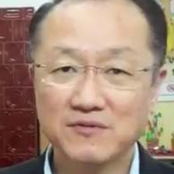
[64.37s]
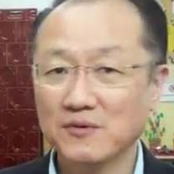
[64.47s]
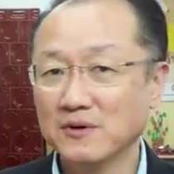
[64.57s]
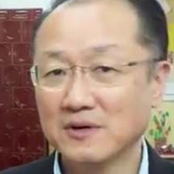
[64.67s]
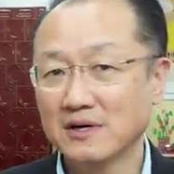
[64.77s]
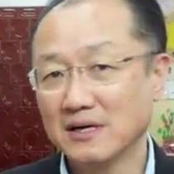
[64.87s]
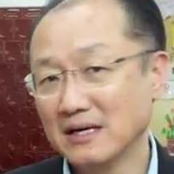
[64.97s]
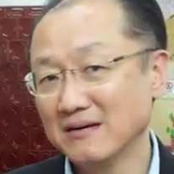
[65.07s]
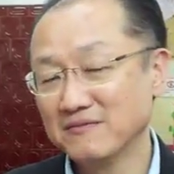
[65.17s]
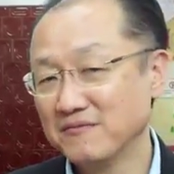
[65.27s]
for
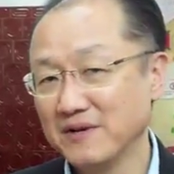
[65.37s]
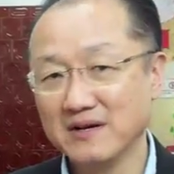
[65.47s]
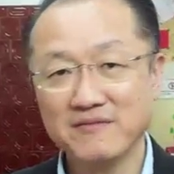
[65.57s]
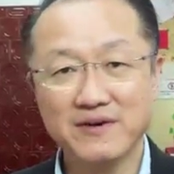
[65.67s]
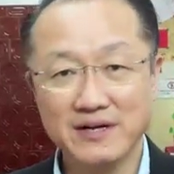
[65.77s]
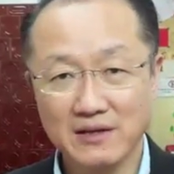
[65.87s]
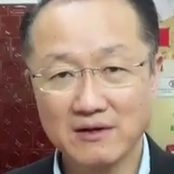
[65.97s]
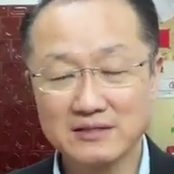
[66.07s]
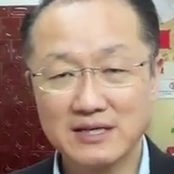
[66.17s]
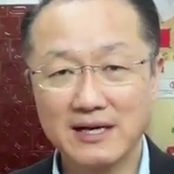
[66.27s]
a very, very
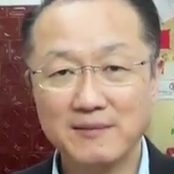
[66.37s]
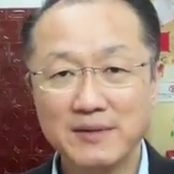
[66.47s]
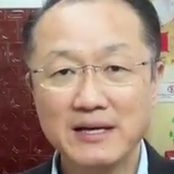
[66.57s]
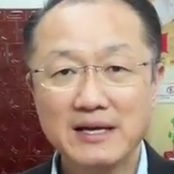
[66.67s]
long time.